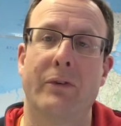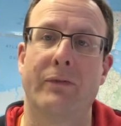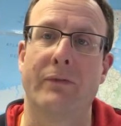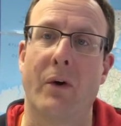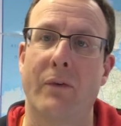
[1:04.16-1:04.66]

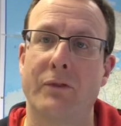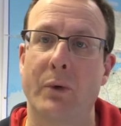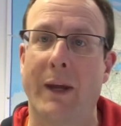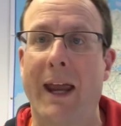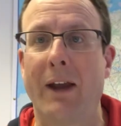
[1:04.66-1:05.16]
of
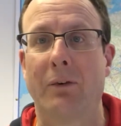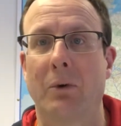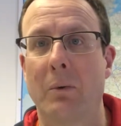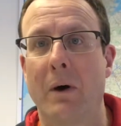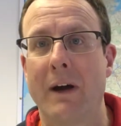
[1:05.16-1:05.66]
doing X
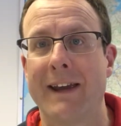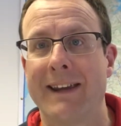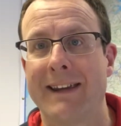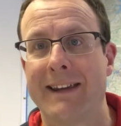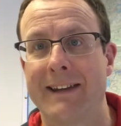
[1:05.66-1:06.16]
or Y
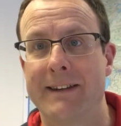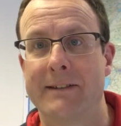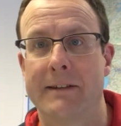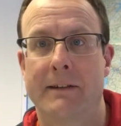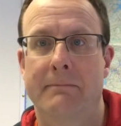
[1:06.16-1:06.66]

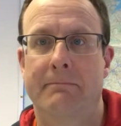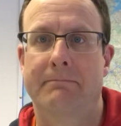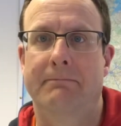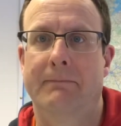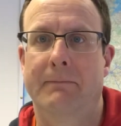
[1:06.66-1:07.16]
is
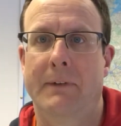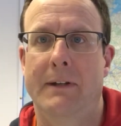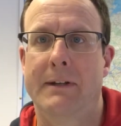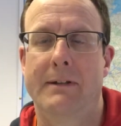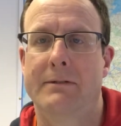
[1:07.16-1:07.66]

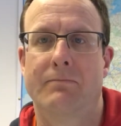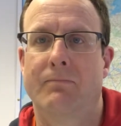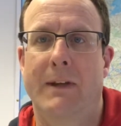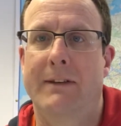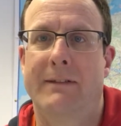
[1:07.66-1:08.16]

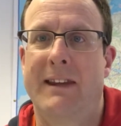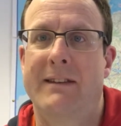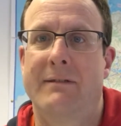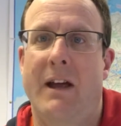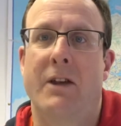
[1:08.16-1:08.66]

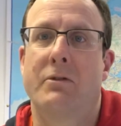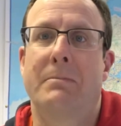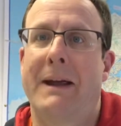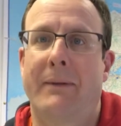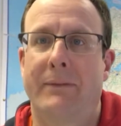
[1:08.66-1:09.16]

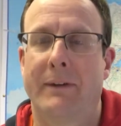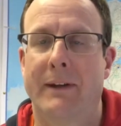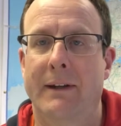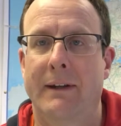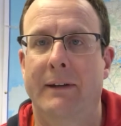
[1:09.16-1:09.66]
£100,
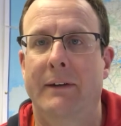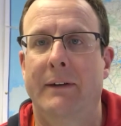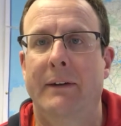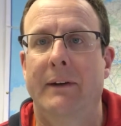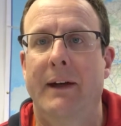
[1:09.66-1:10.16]

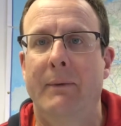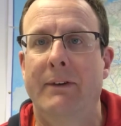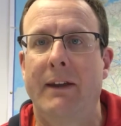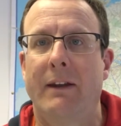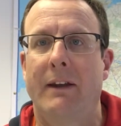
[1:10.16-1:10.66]
and we
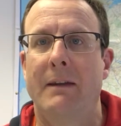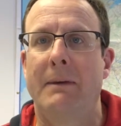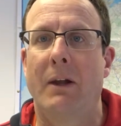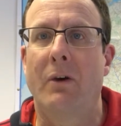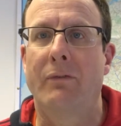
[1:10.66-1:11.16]
send an
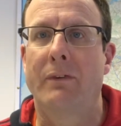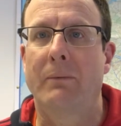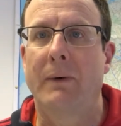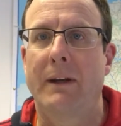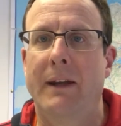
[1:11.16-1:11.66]
email off,
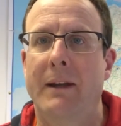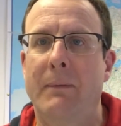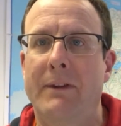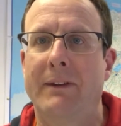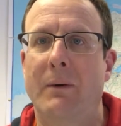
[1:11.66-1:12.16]
and then
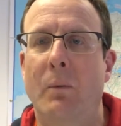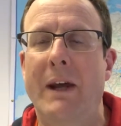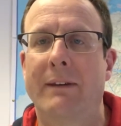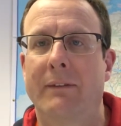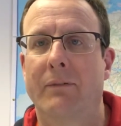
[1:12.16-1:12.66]
we sit
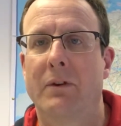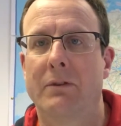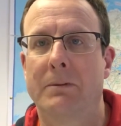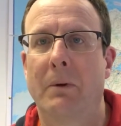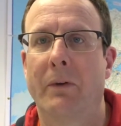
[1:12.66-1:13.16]
waiting for the
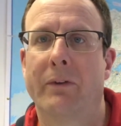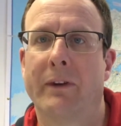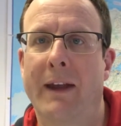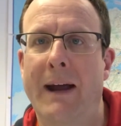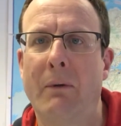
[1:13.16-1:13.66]
response.
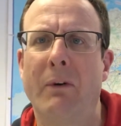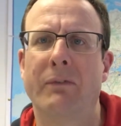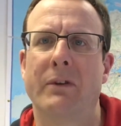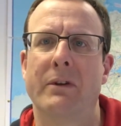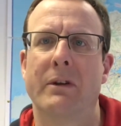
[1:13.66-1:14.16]
And how
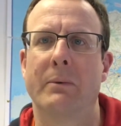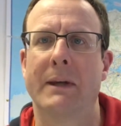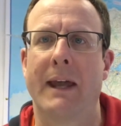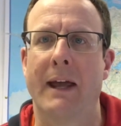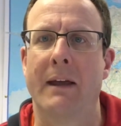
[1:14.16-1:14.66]
often do we
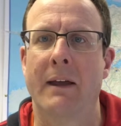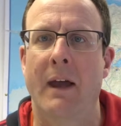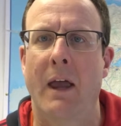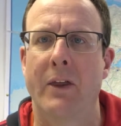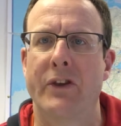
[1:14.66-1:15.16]
get
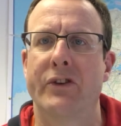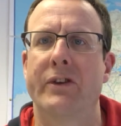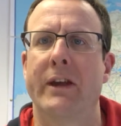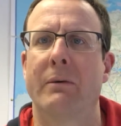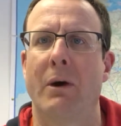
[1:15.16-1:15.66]

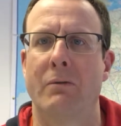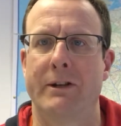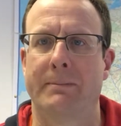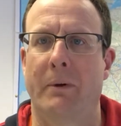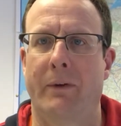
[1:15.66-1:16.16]
zero
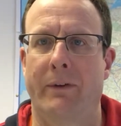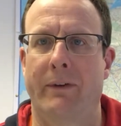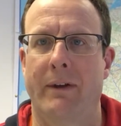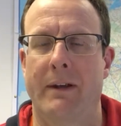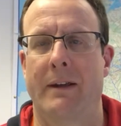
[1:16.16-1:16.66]
response?